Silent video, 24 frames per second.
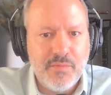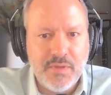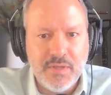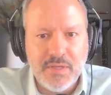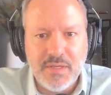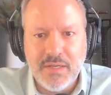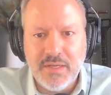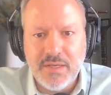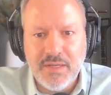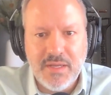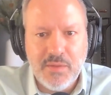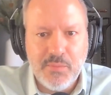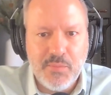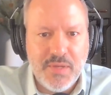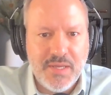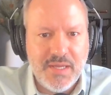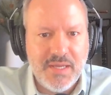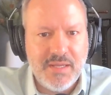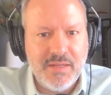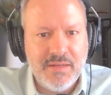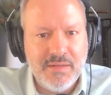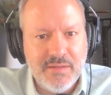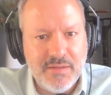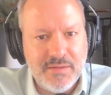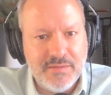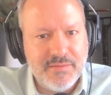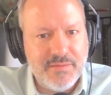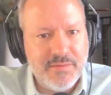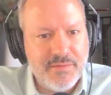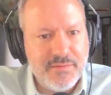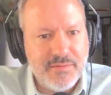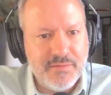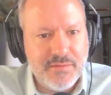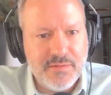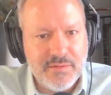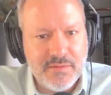Hey, Ben,
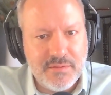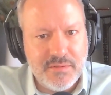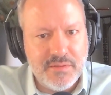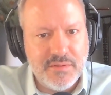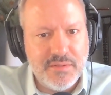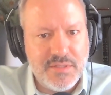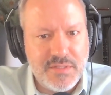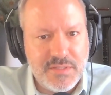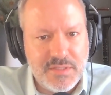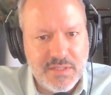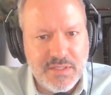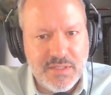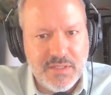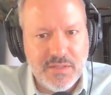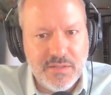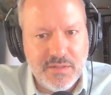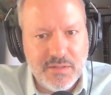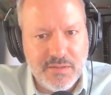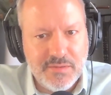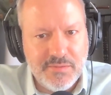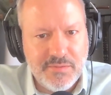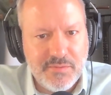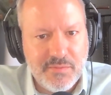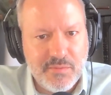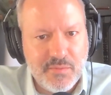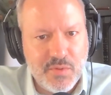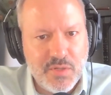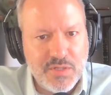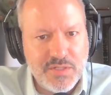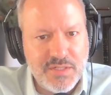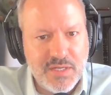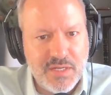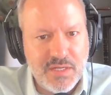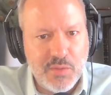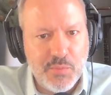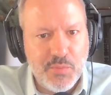good to see you.
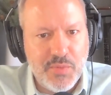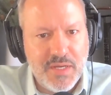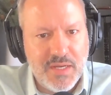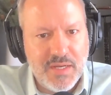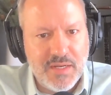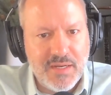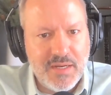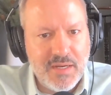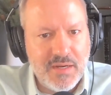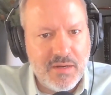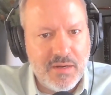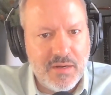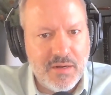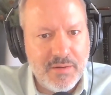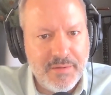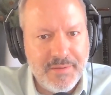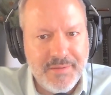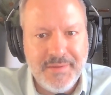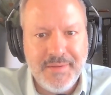Appreciate you being here.